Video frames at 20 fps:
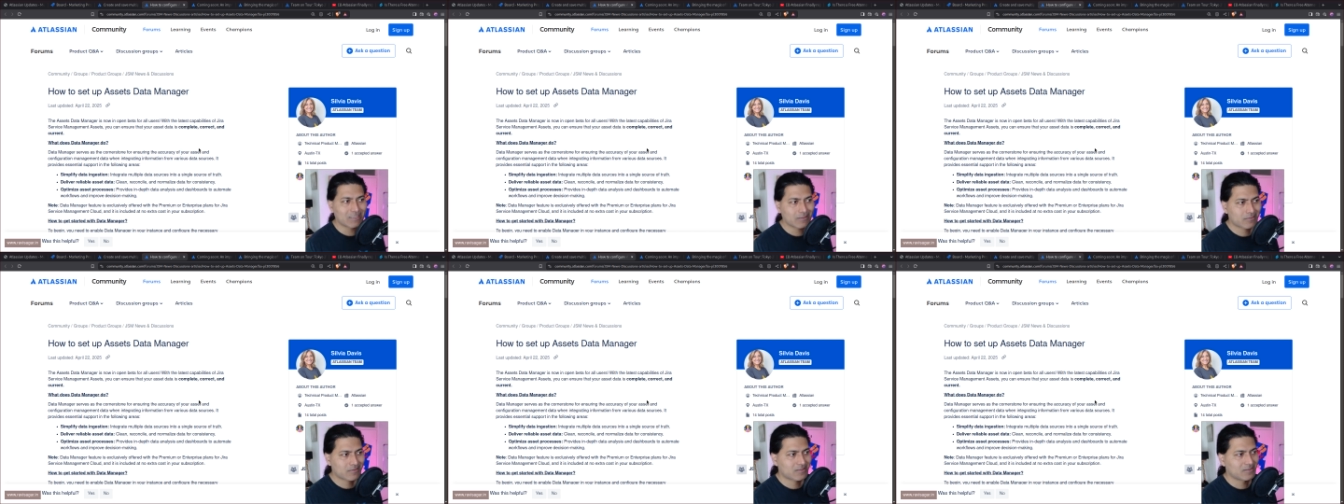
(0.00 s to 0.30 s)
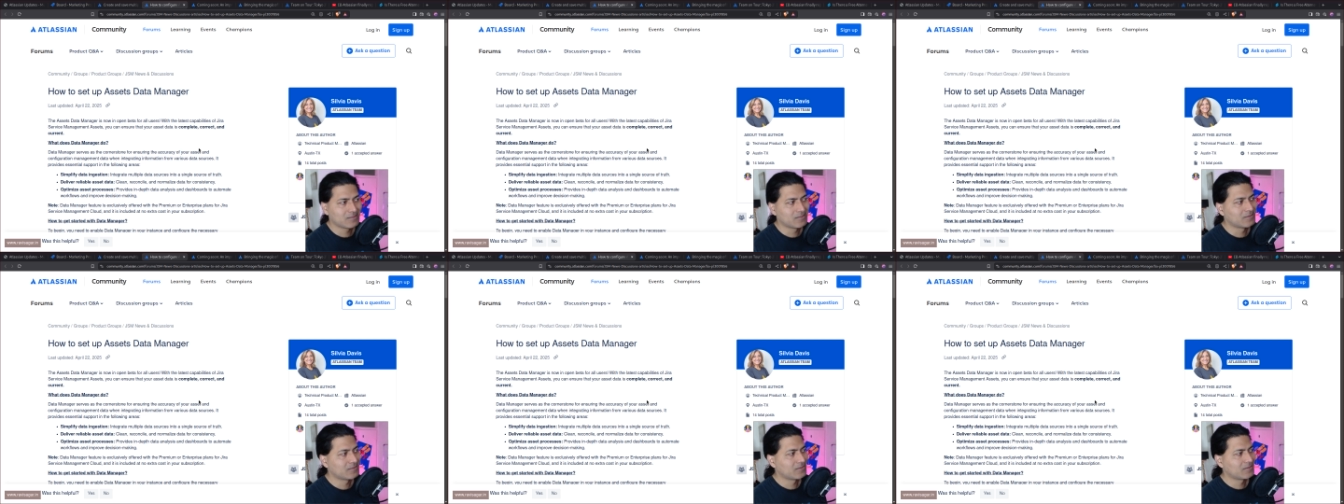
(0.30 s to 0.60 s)

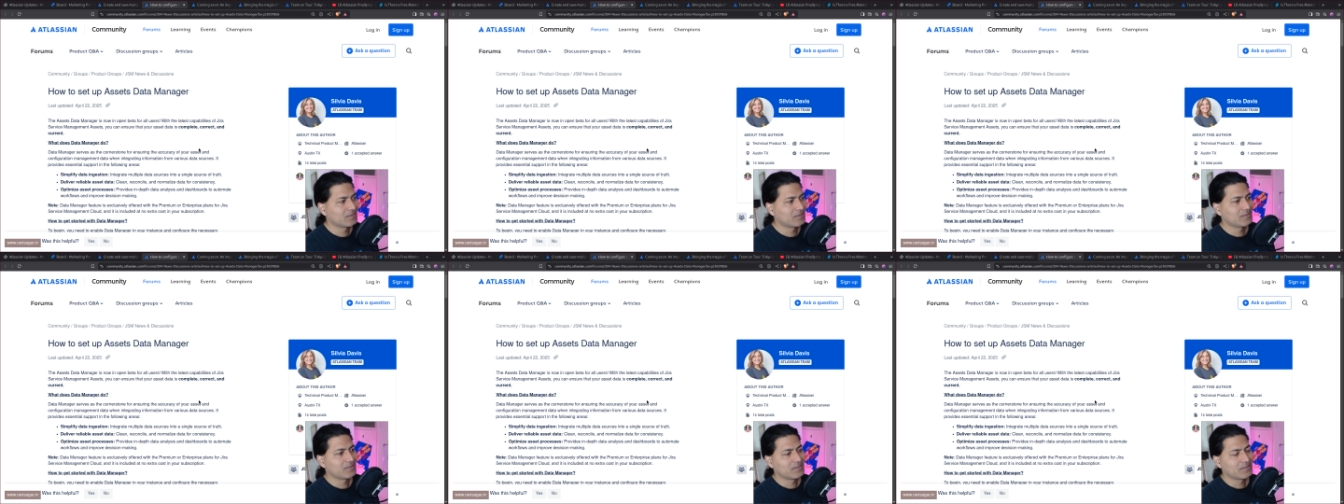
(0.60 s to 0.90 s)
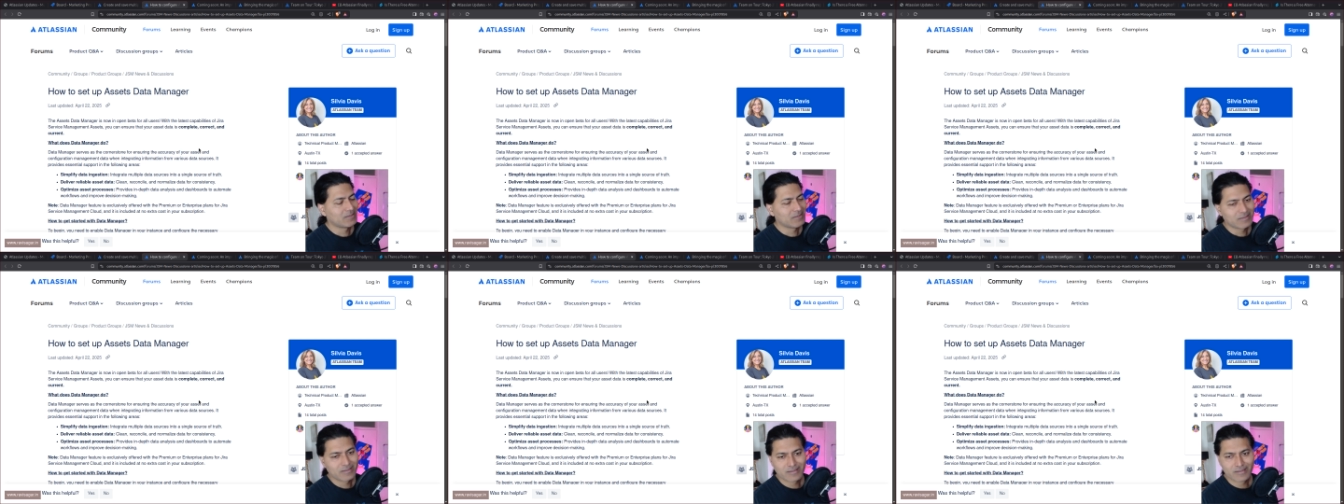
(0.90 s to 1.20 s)
just
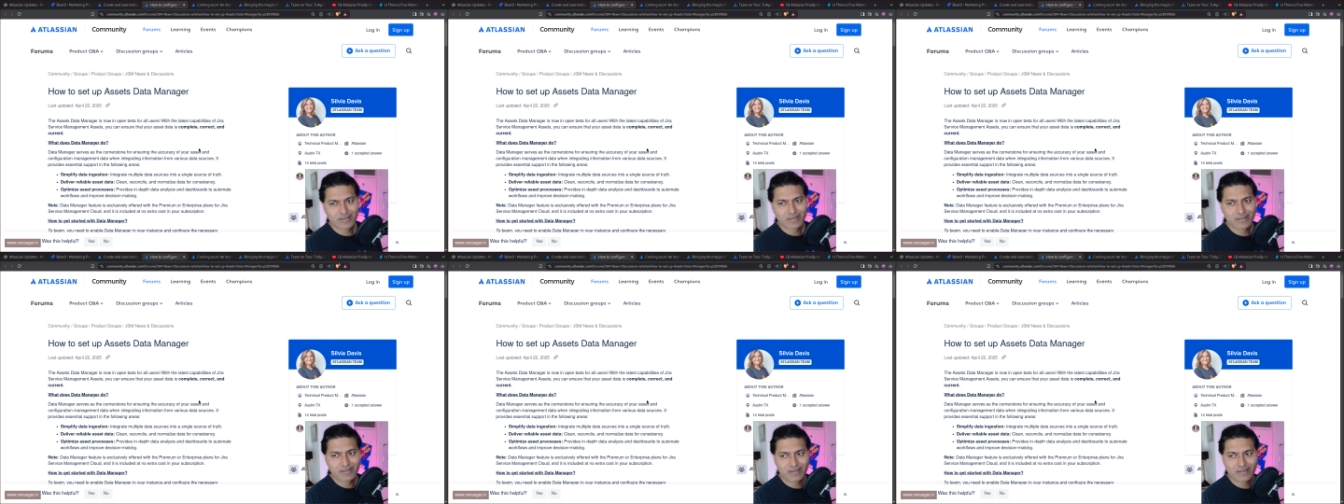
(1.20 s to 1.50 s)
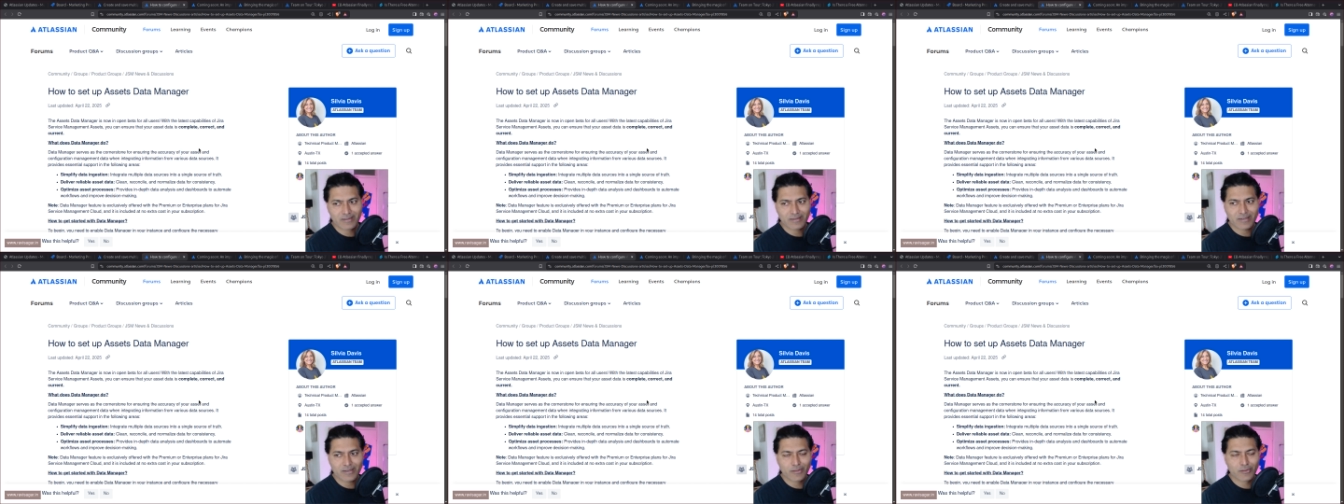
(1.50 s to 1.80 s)

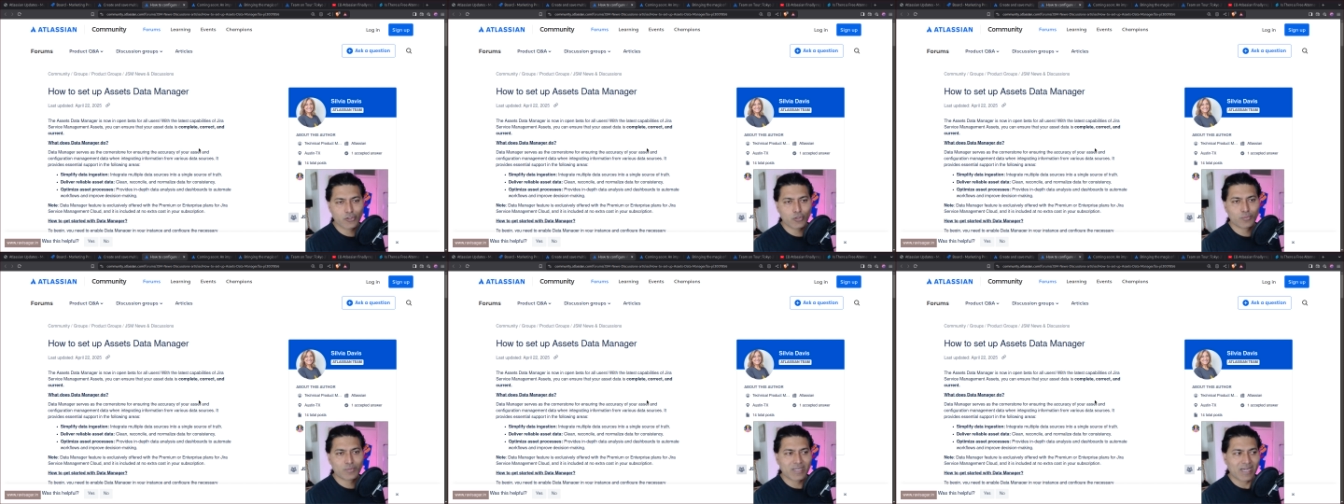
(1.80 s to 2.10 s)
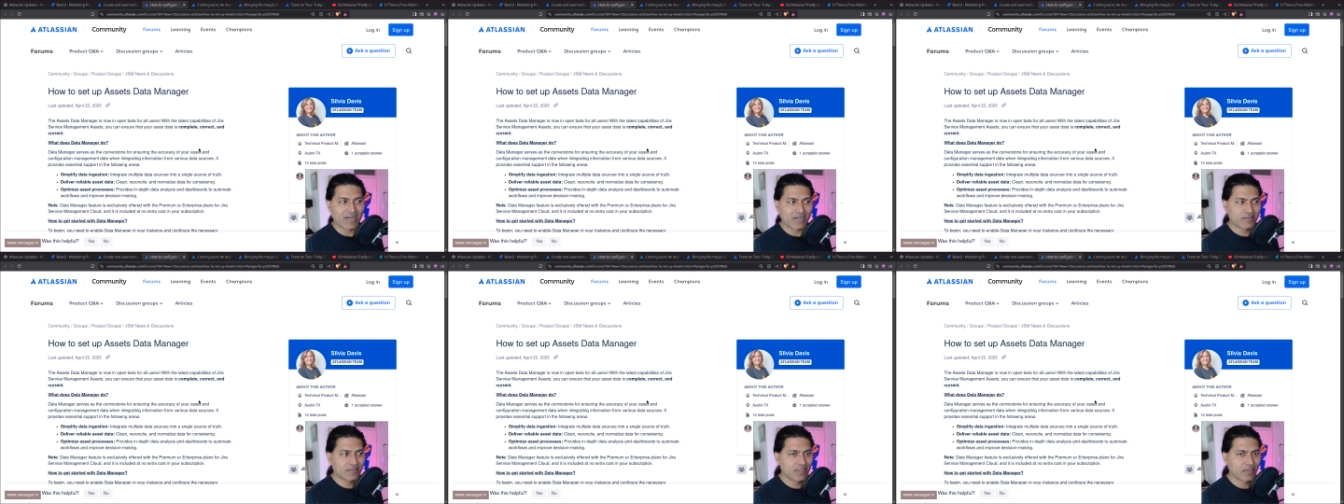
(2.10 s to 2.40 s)

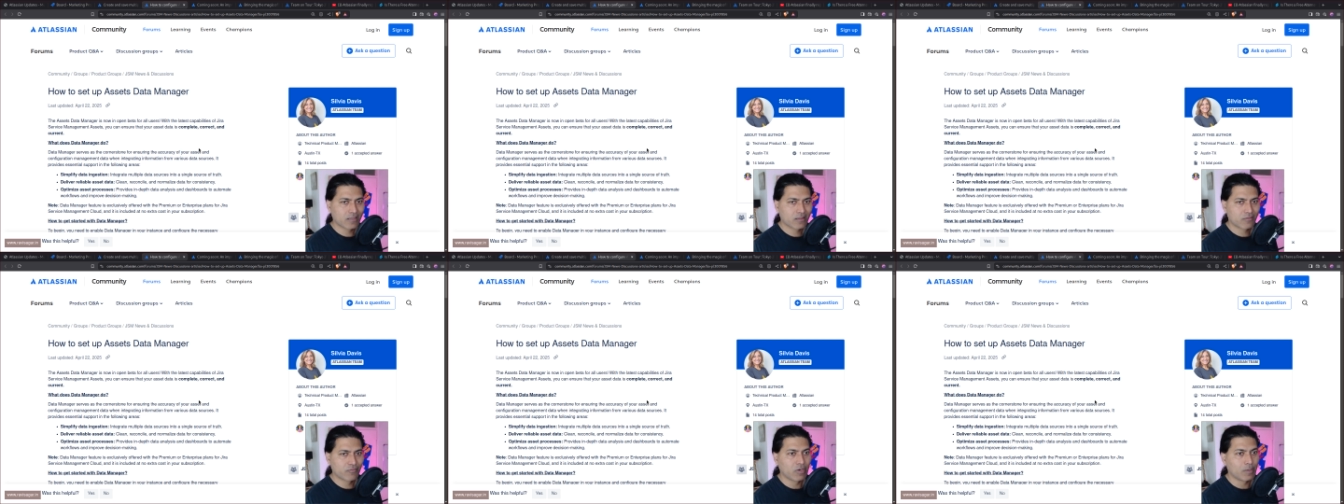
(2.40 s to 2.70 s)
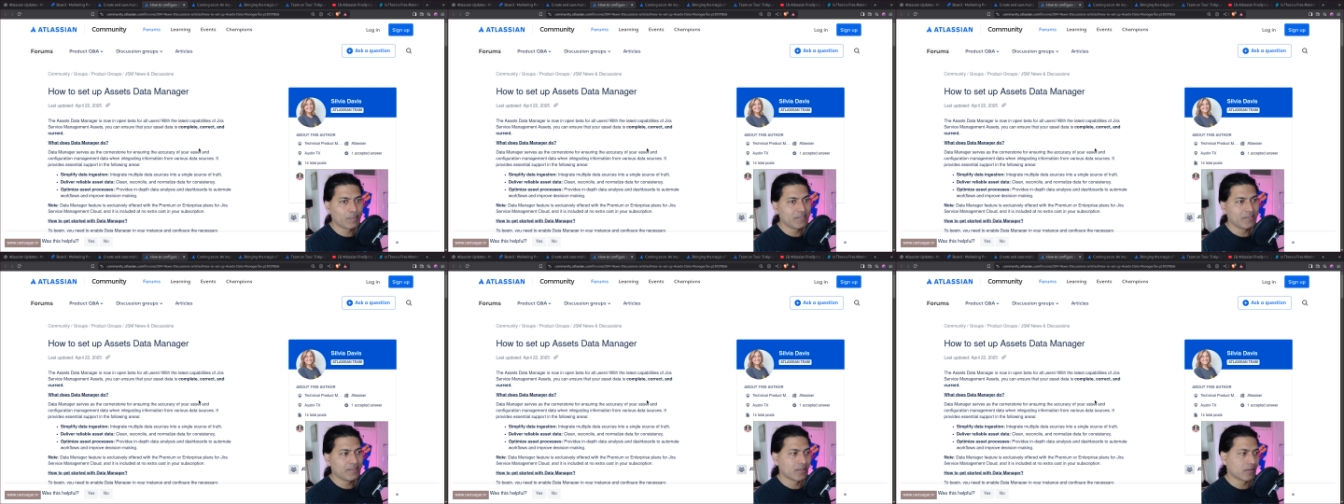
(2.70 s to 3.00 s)
assume that things
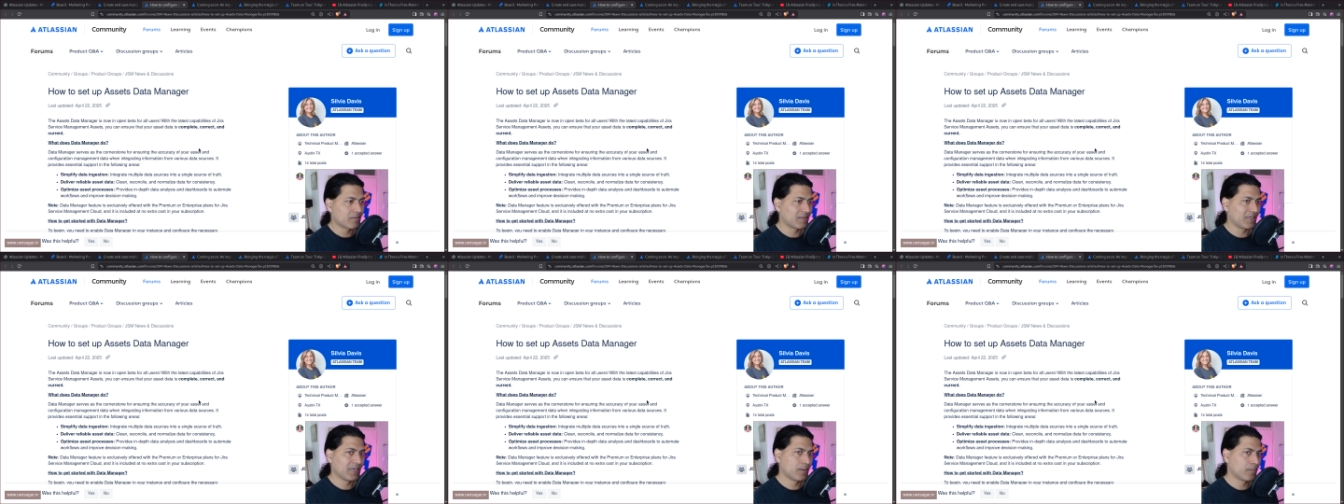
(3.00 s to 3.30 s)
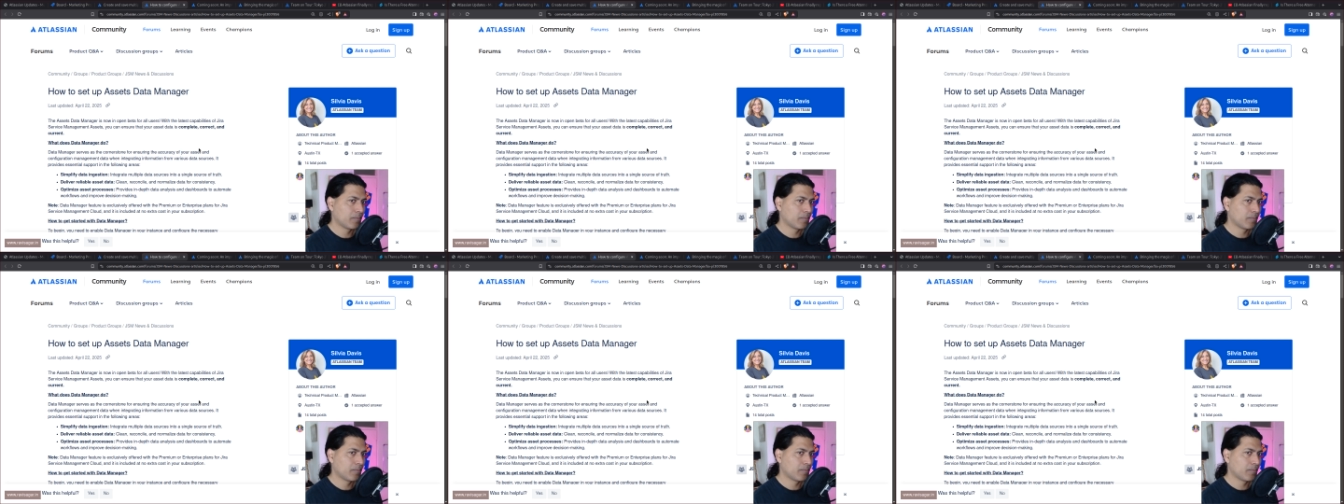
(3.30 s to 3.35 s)
will be the